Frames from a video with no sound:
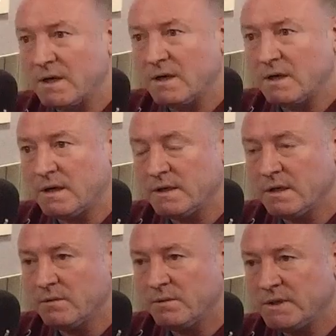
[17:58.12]
We,
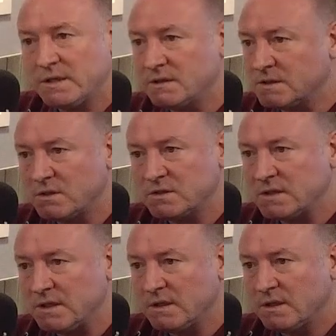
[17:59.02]
we didn't.
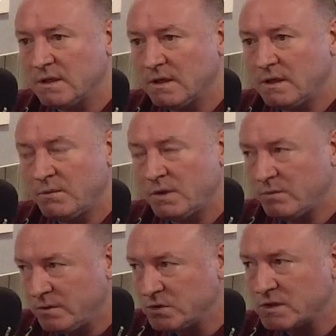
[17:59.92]
Honestly, we,
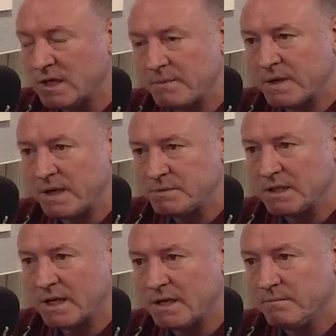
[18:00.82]
we, just kept game
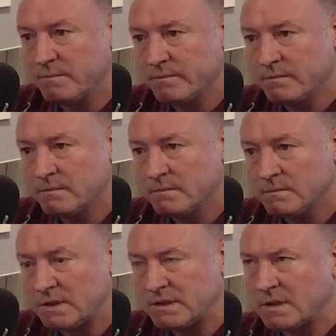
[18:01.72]
to game.
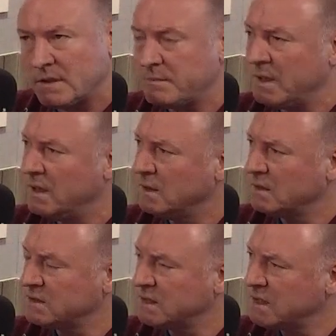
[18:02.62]
Mm. I think the